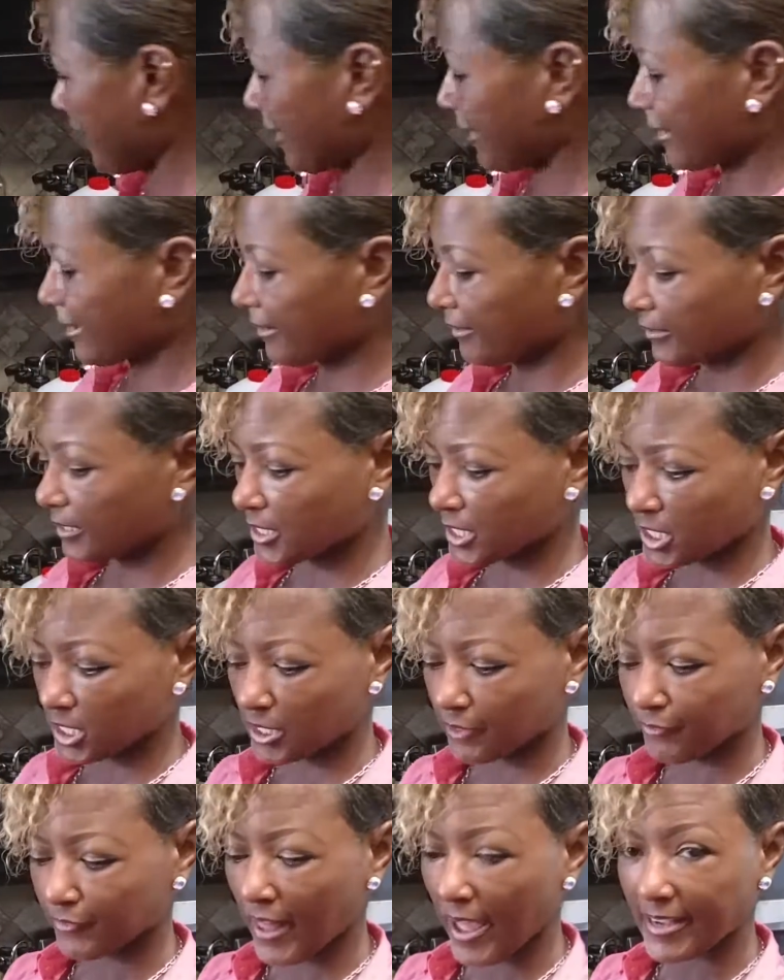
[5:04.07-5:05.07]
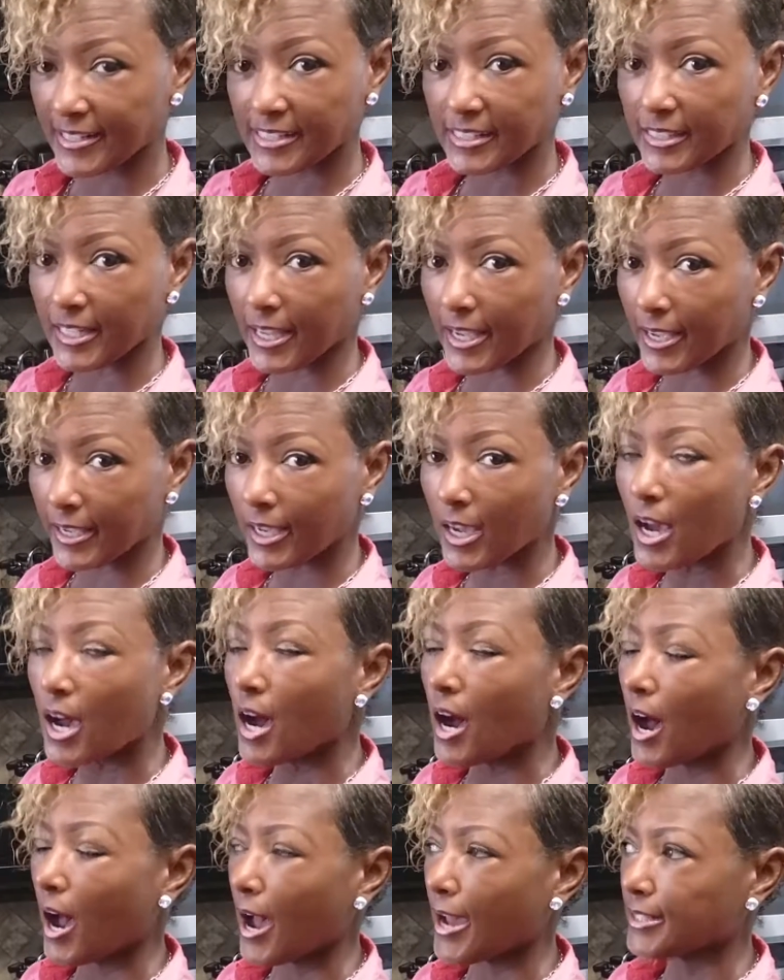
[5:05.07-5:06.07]
egg. This is the flaxseed egg.
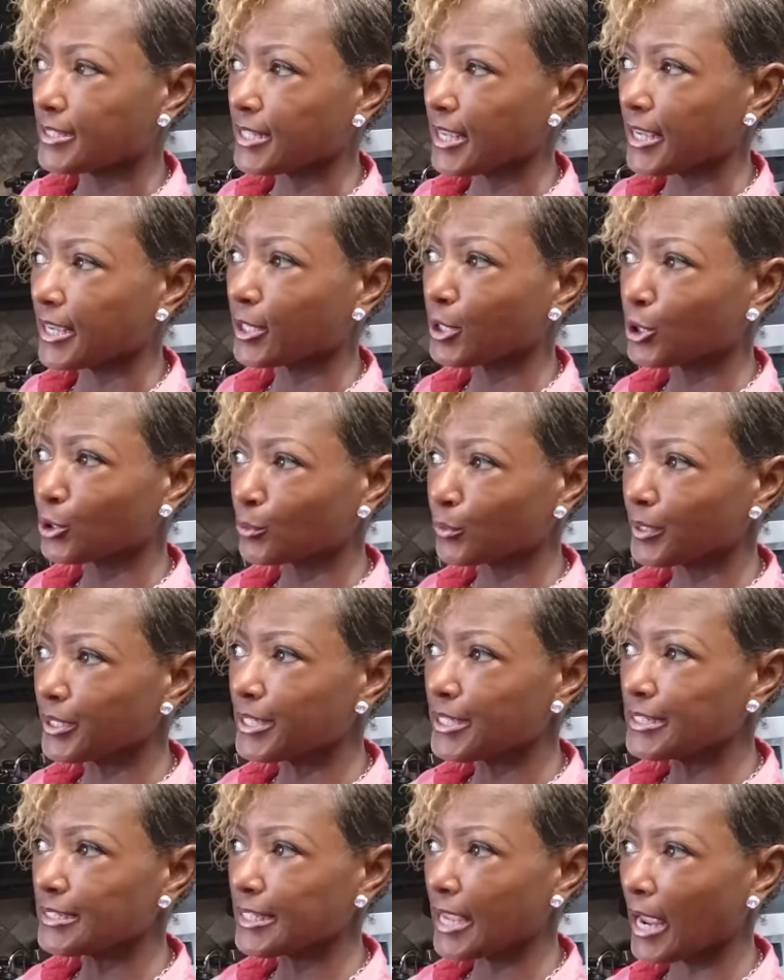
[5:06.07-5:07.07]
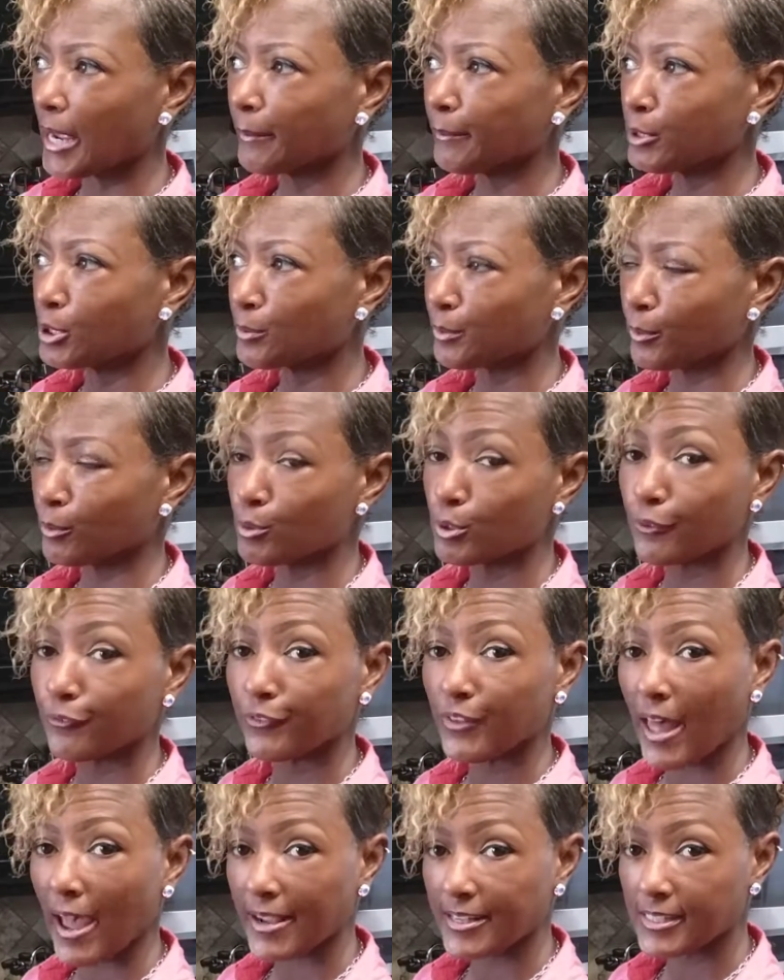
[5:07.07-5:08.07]
I take 3 tablespoons of
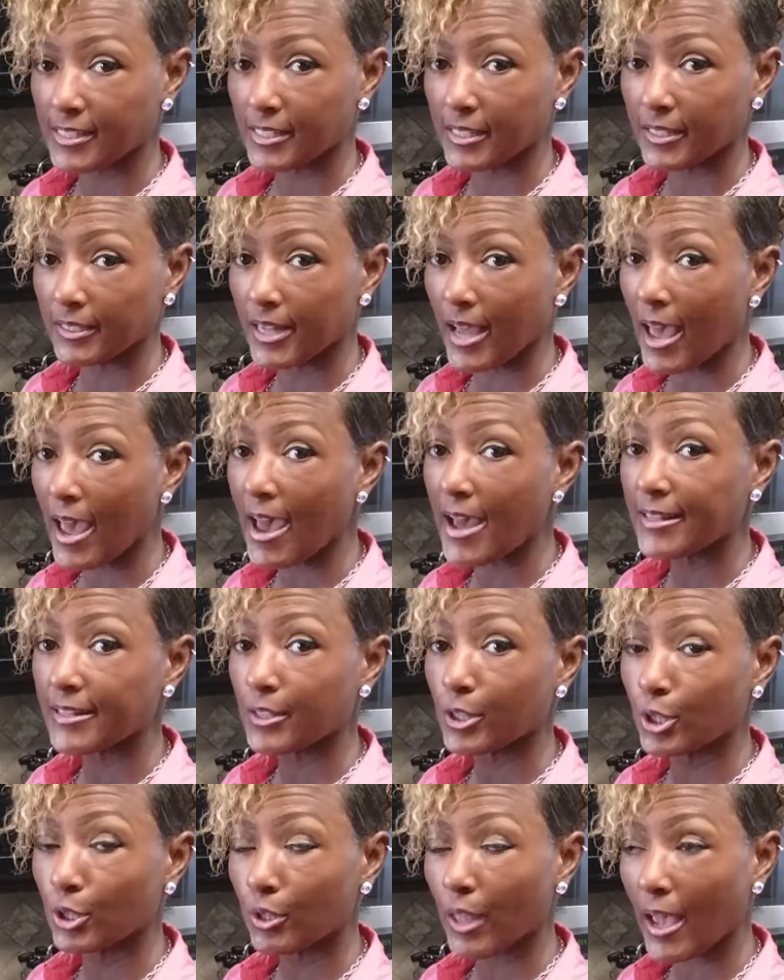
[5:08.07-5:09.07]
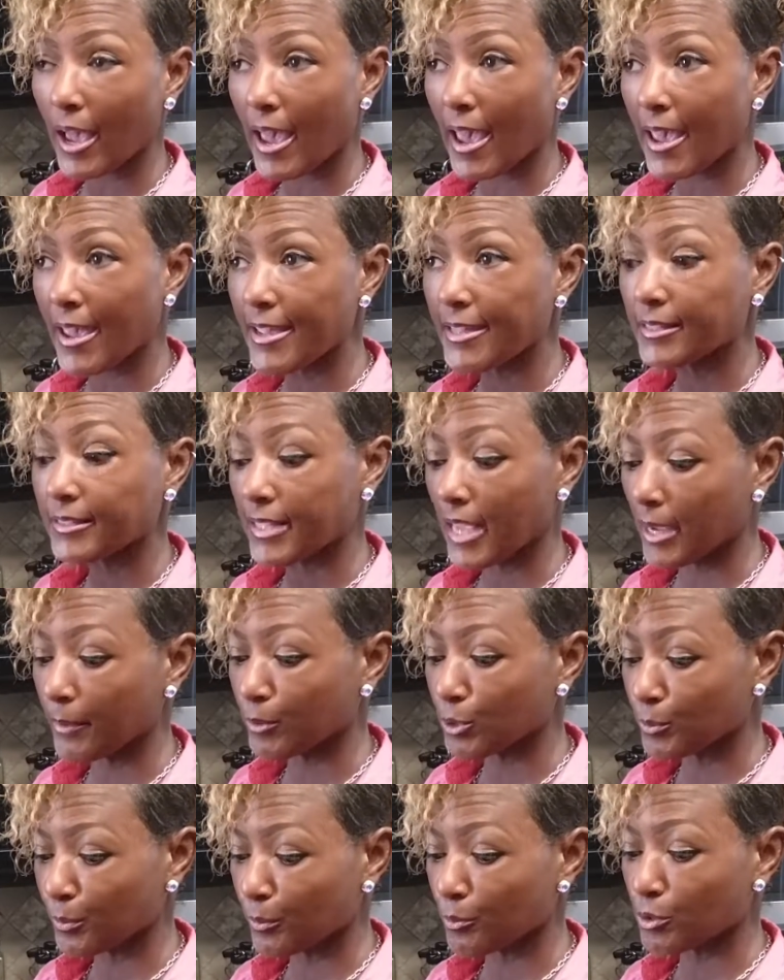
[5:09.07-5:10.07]
flaxseed and I add 8
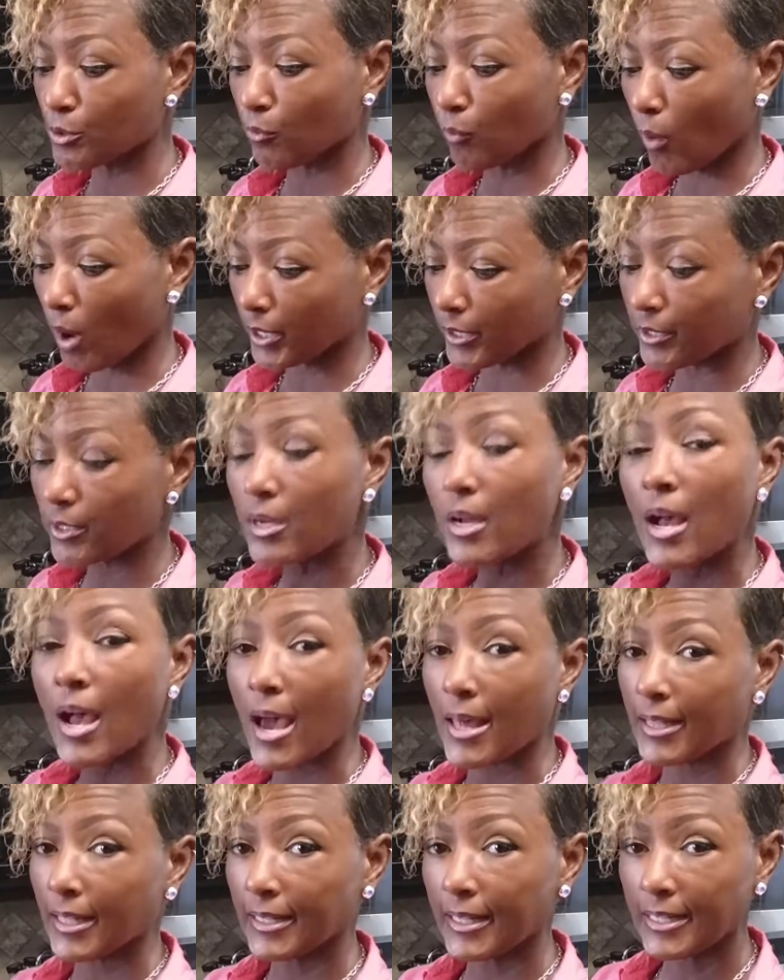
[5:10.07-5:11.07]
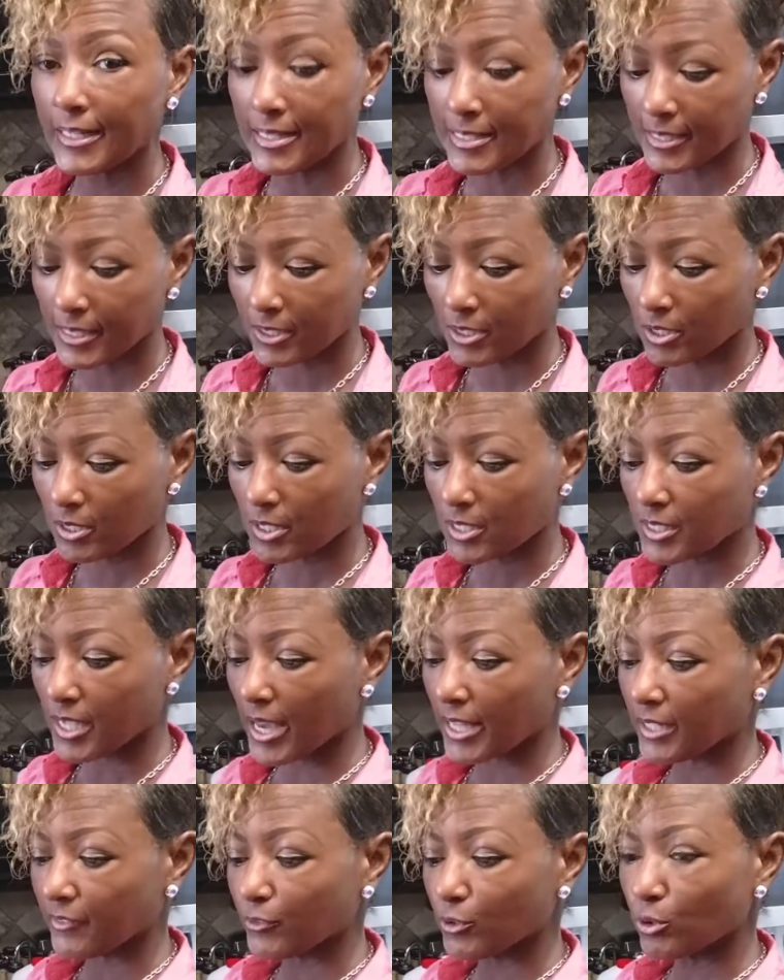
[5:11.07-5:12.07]
tablespoons of water, and I let it sit to the
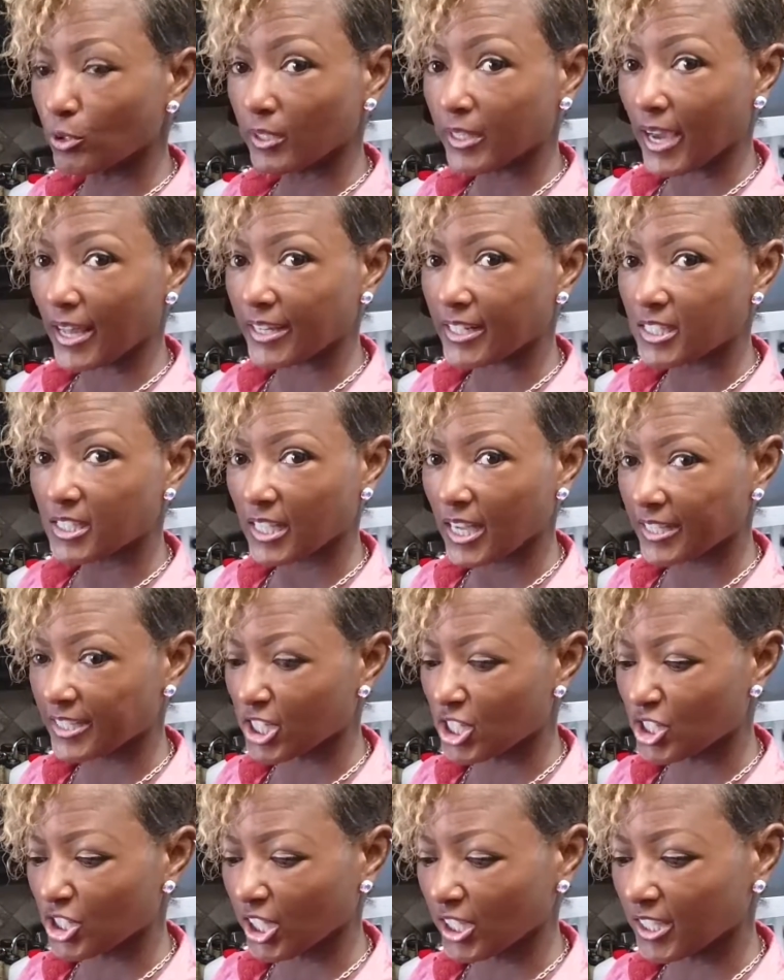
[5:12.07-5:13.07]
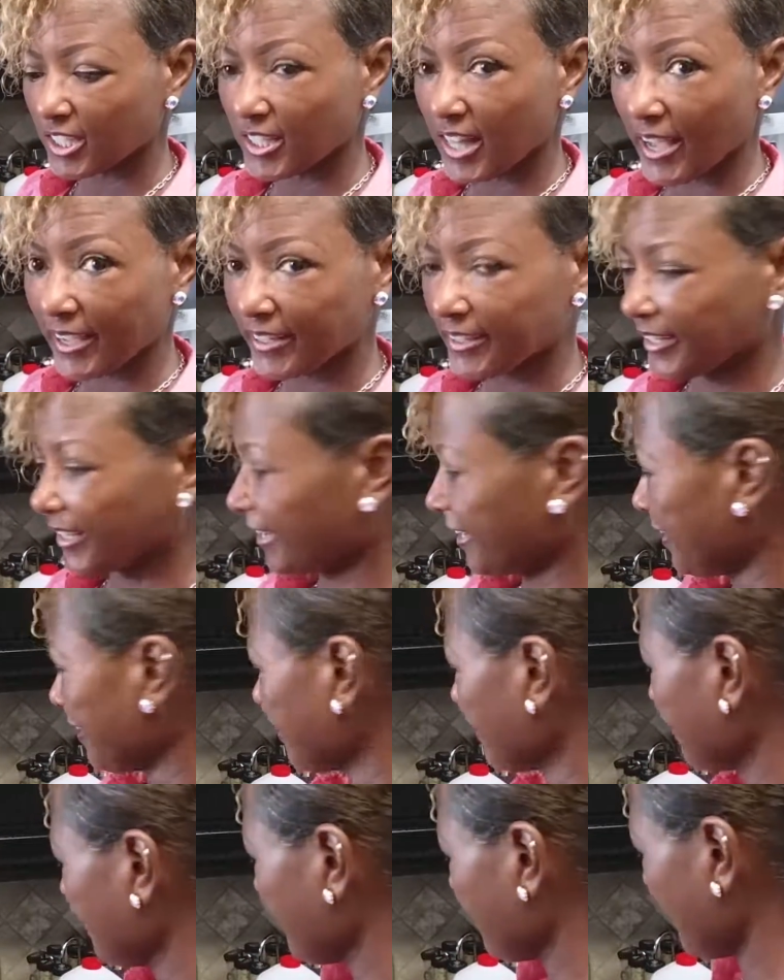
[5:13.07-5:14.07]
side. If you look at it, it's kind of jelly like an
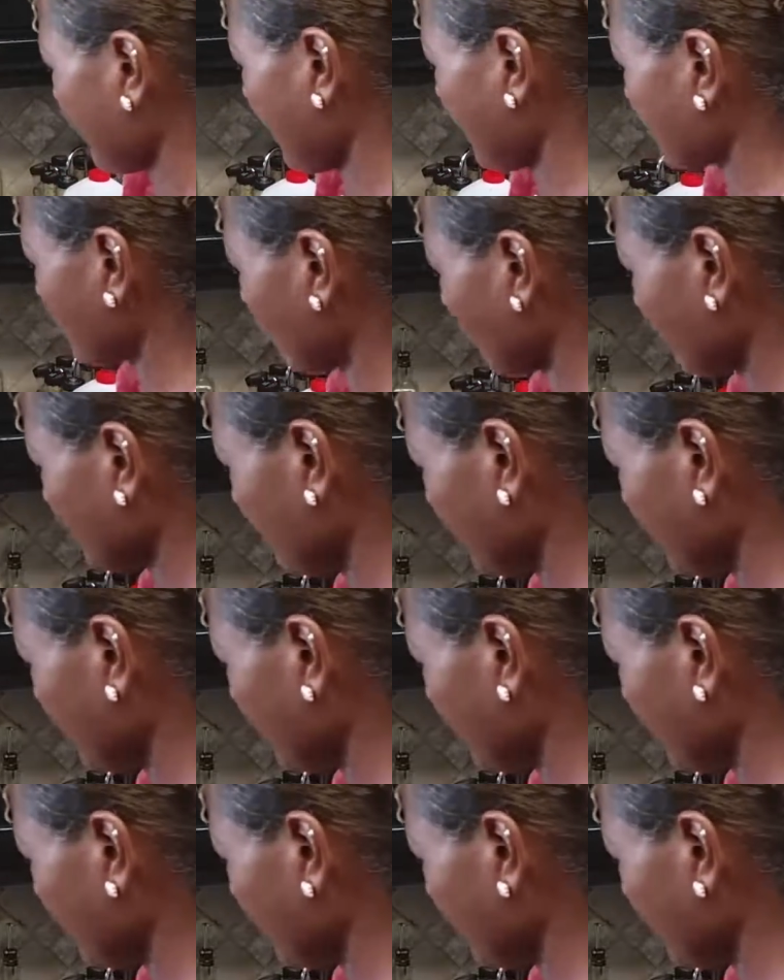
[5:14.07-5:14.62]
egg. And so